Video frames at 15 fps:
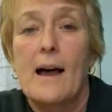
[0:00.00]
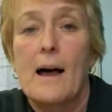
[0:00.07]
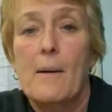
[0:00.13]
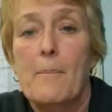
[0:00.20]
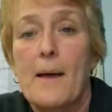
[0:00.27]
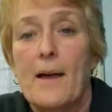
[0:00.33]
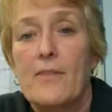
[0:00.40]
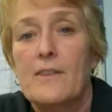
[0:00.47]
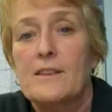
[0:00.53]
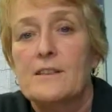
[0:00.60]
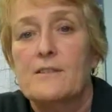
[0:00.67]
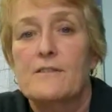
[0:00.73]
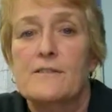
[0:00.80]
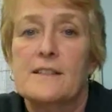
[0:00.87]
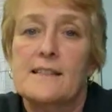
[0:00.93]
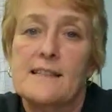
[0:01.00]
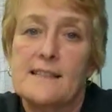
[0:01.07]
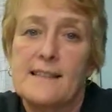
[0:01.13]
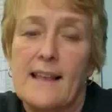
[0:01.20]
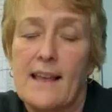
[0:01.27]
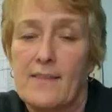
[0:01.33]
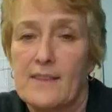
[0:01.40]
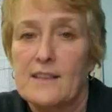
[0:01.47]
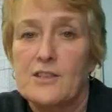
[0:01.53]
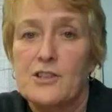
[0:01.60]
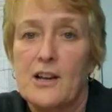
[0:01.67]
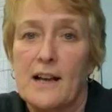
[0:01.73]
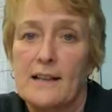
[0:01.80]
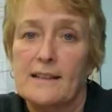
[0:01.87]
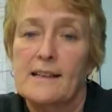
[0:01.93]
about the services that this
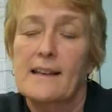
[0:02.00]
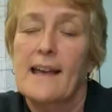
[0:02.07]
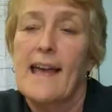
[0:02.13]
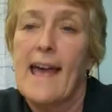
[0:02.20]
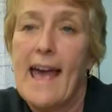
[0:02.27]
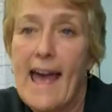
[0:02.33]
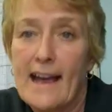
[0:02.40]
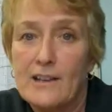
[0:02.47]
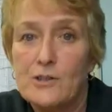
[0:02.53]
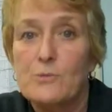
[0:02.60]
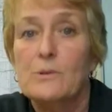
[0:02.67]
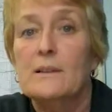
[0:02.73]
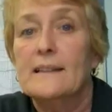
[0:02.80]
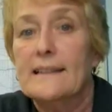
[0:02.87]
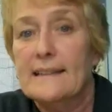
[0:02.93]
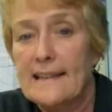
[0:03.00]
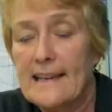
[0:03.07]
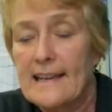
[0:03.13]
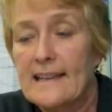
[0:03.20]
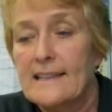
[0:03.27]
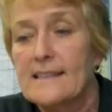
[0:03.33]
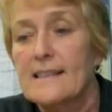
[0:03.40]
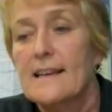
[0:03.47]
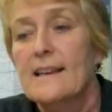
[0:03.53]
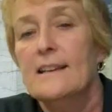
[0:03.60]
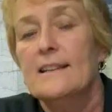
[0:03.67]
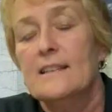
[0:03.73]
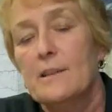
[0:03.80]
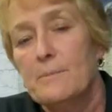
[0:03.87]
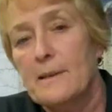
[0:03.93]
child actually needs
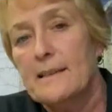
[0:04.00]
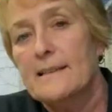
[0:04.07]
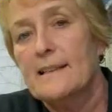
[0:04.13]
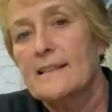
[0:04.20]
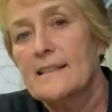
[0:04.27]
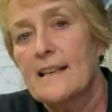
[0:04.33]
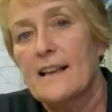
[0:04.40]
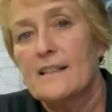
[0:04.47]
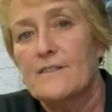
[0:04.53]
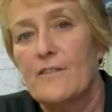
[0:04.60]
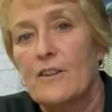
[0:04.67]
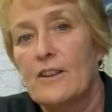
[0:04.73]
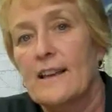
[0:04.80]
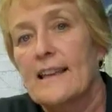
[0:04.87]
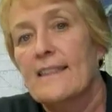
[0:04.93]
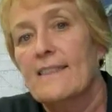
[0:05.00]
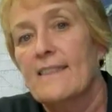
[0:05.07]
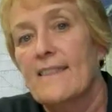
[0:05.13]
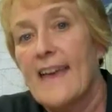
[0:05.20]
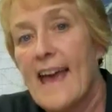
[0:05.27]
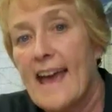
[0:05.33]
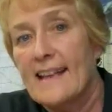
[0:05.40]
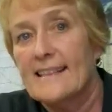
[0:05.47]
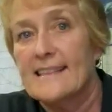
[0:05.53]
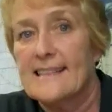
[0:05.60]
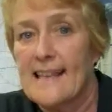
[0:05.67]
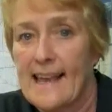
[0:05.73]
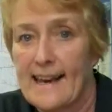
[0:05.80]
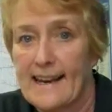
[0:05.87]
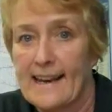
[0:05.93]
to be successful in that
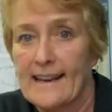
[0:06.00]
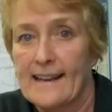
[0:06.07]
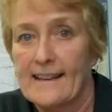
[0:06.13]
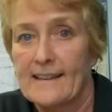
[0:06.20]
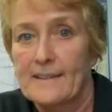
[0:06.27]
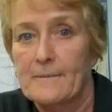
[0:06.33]
setting.